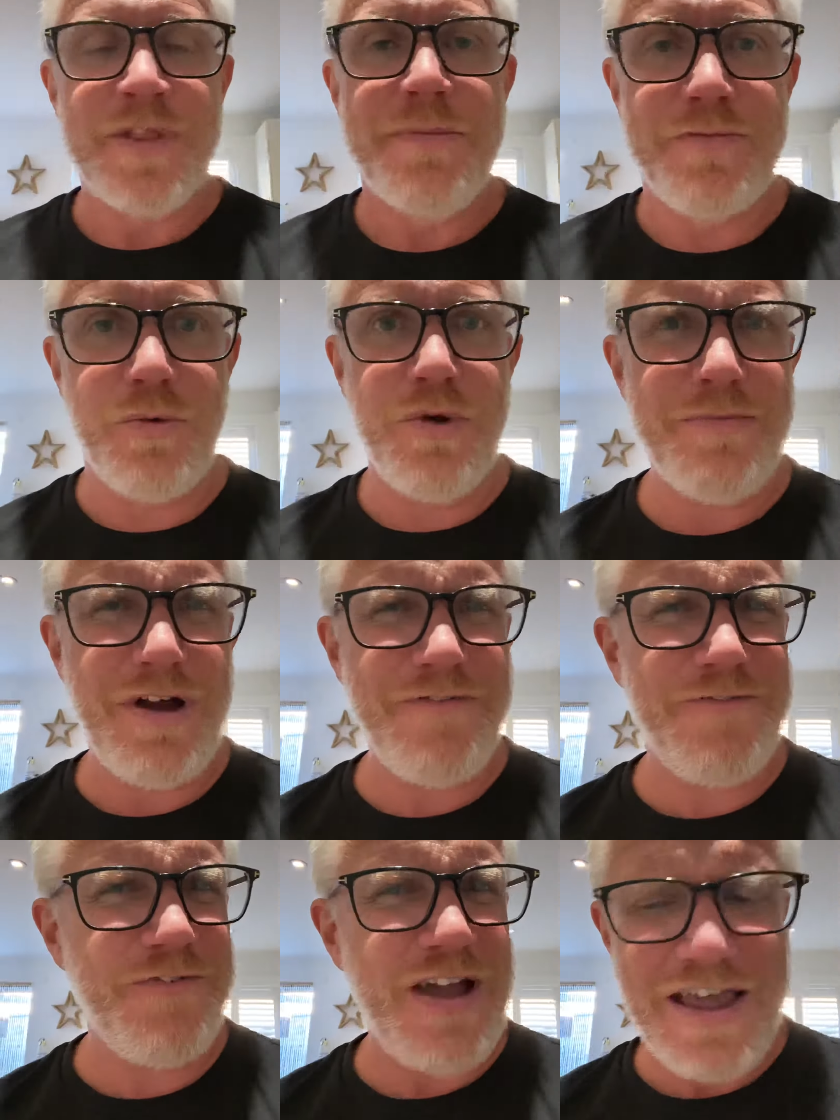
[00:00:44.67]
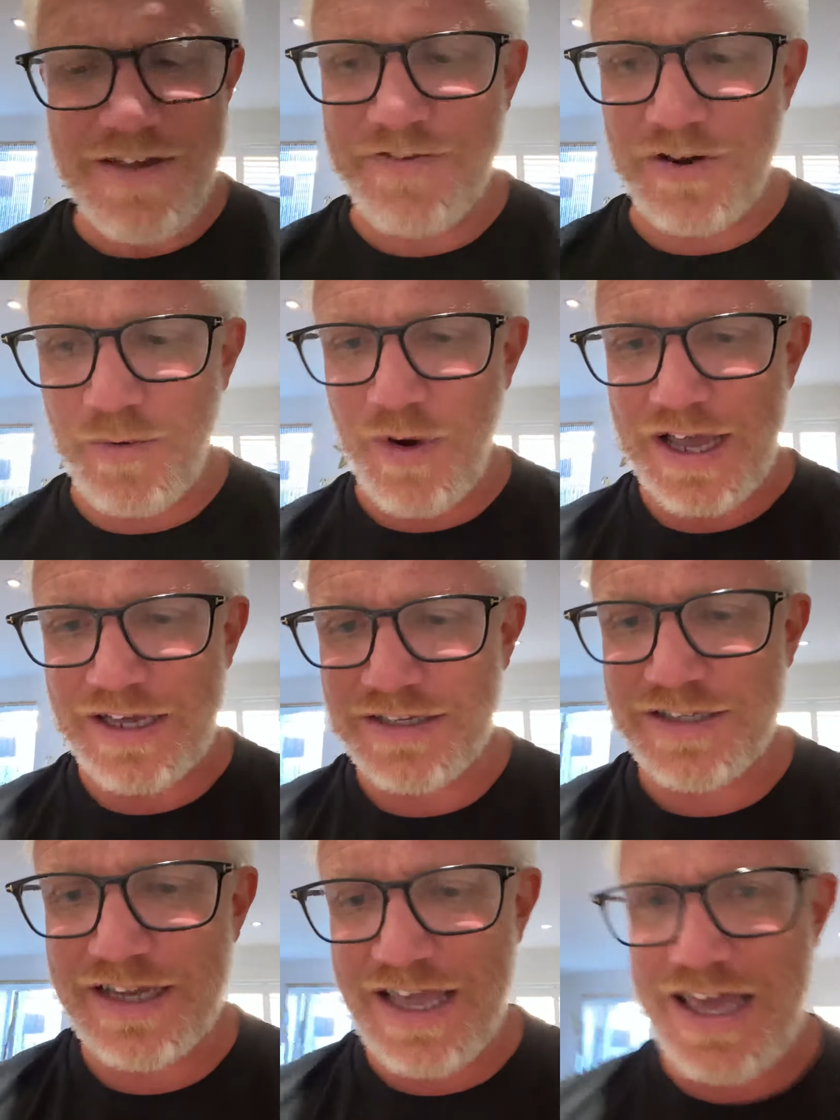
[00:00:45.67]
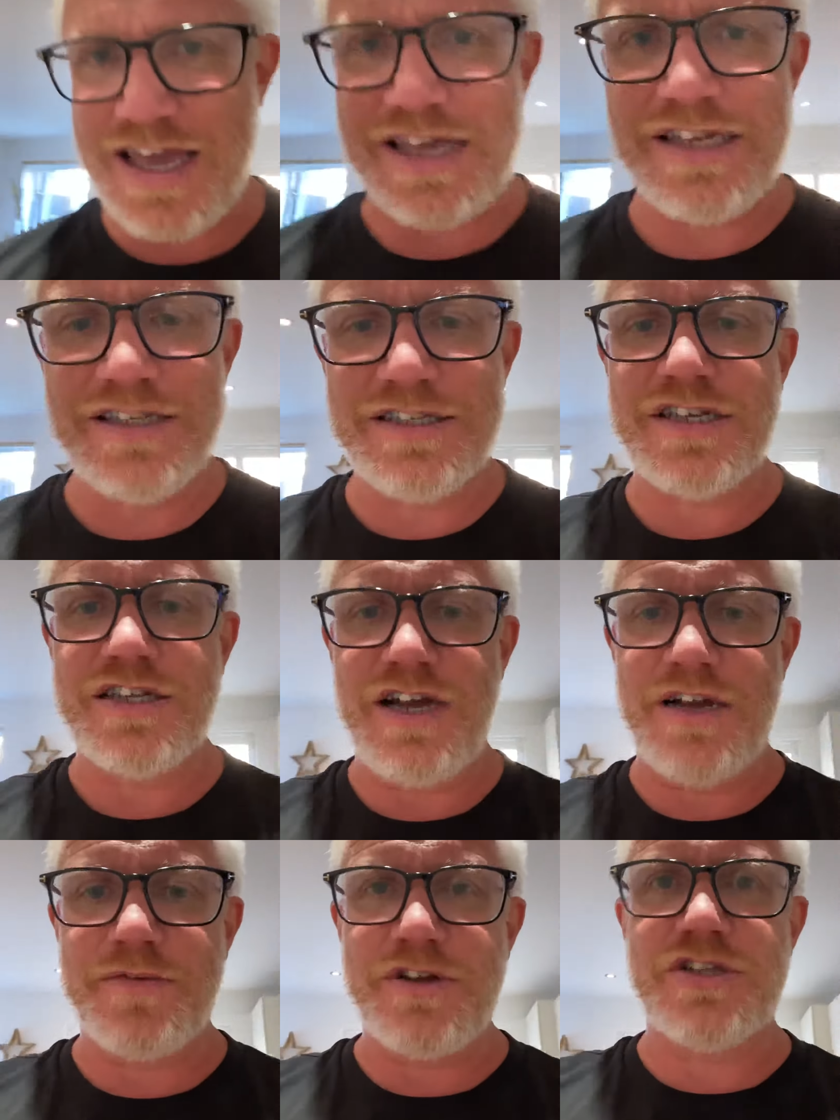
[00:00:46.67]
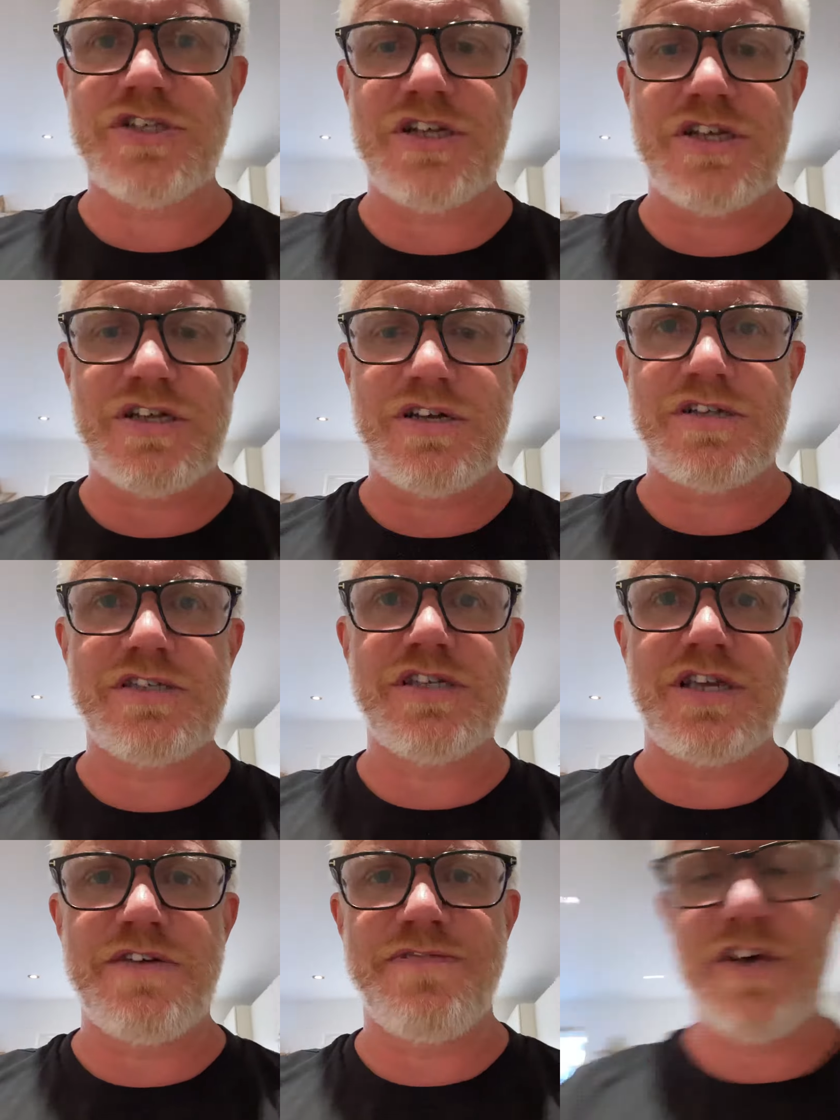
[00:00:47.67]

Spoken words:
But one of my favorite ways is, I'm just gonna see if I